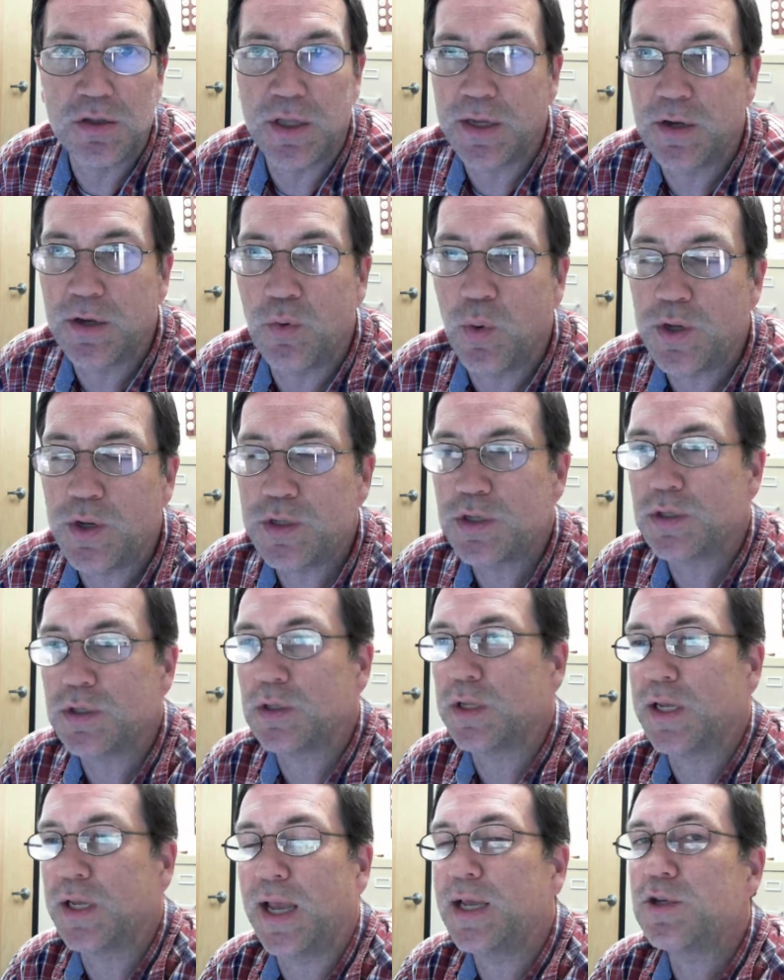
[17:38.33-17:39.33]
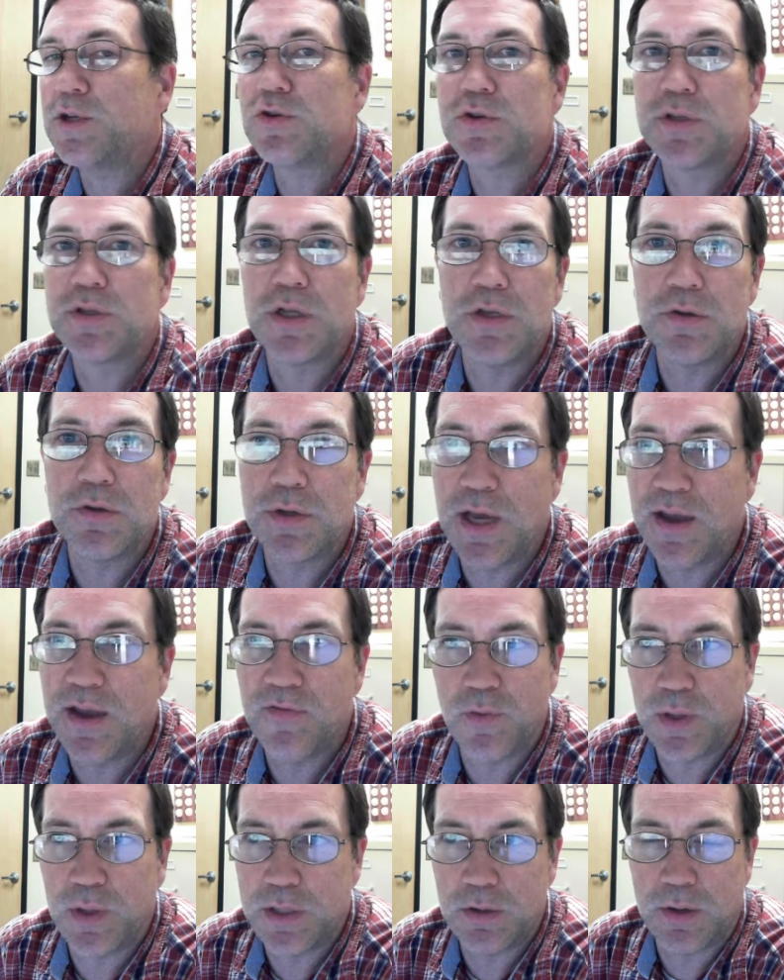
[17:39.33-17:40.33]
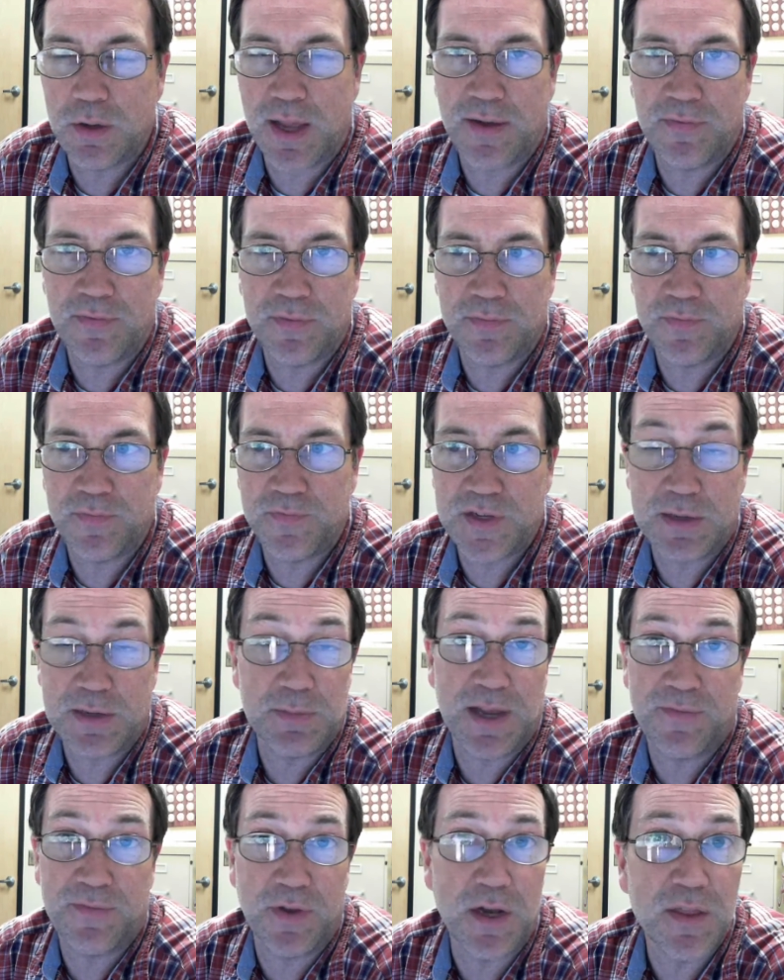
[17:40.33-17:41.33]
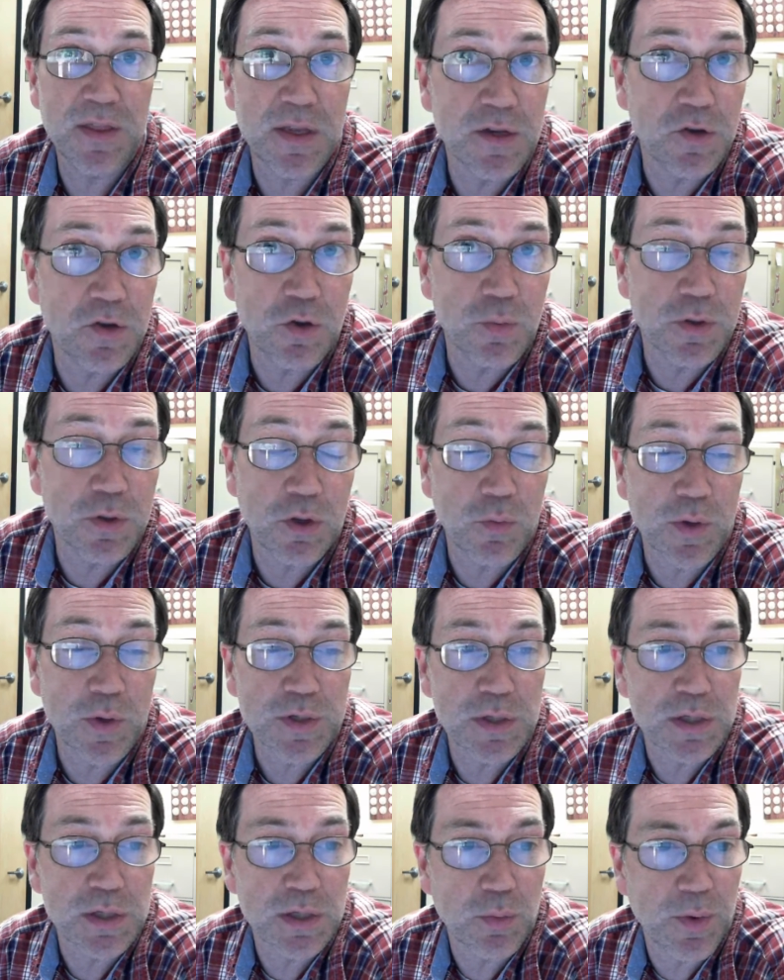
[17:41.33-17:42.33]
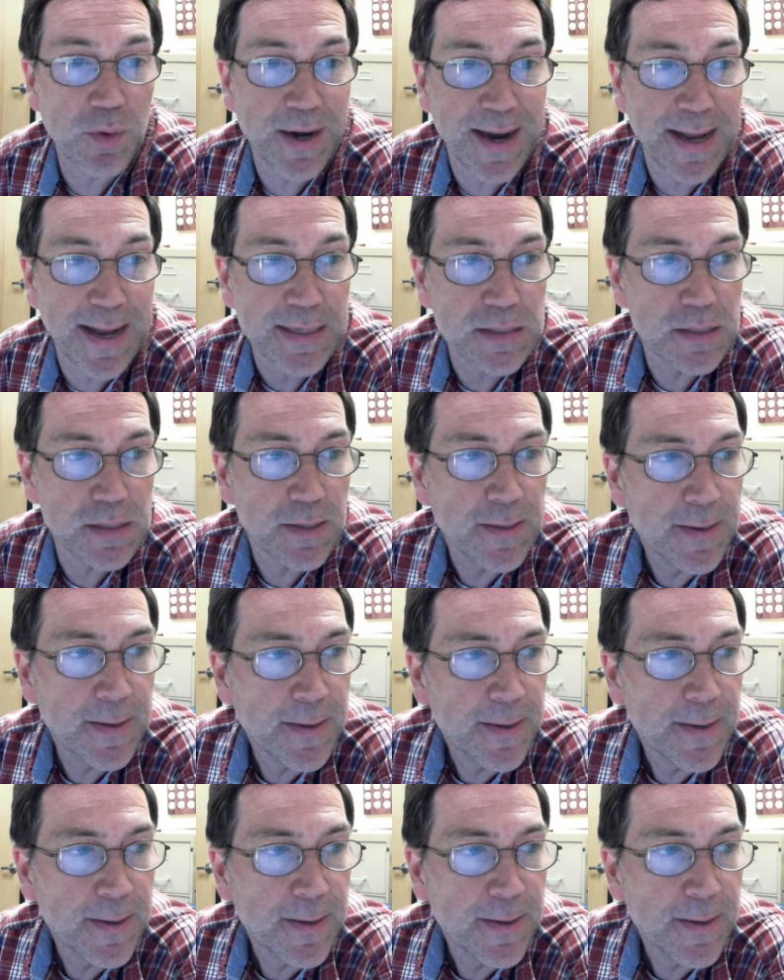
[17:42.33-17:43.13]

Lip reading: The answers that you gave really don't seem to have anything to do with the questions that were asked.